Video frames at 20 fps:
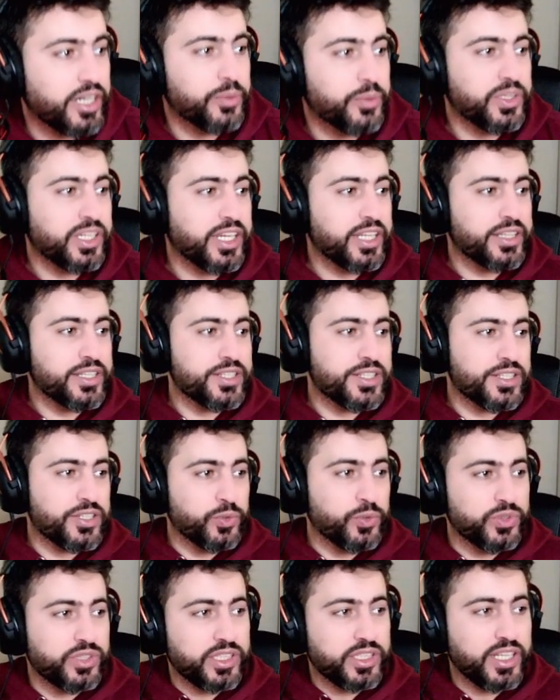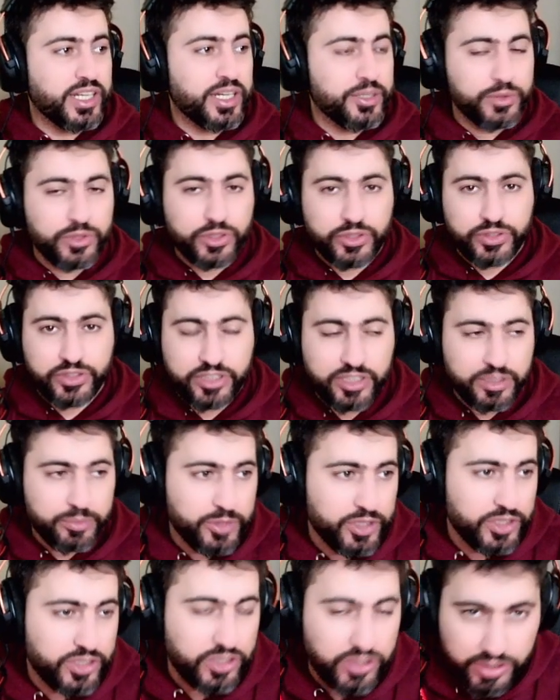We get this hoodie now on the
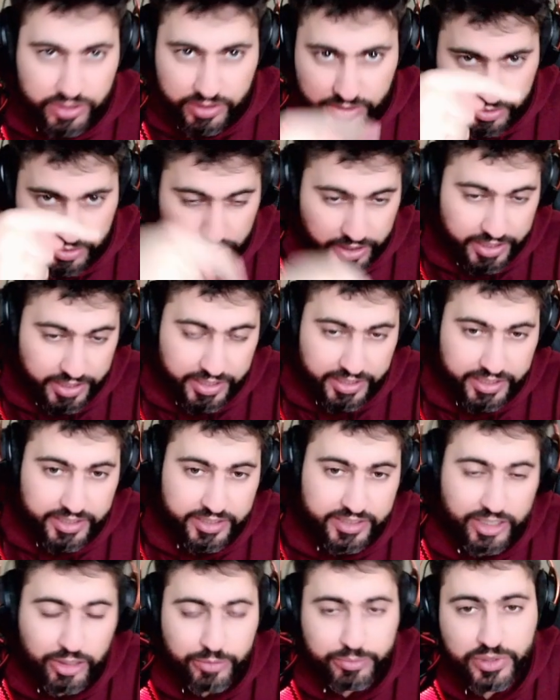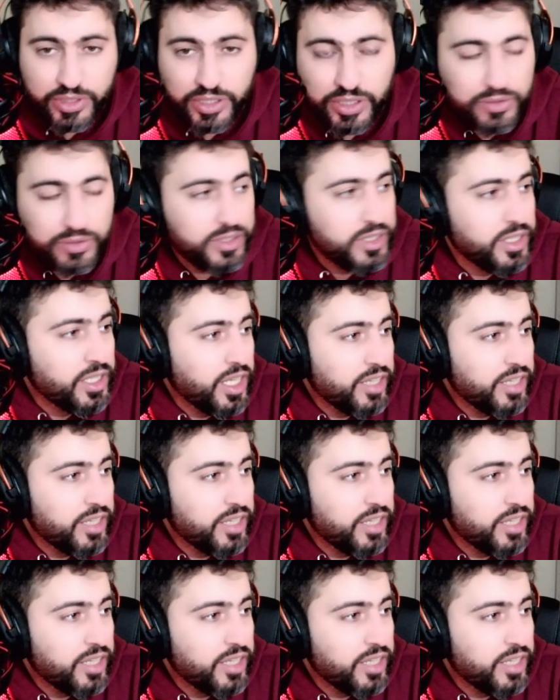merch, the link down below.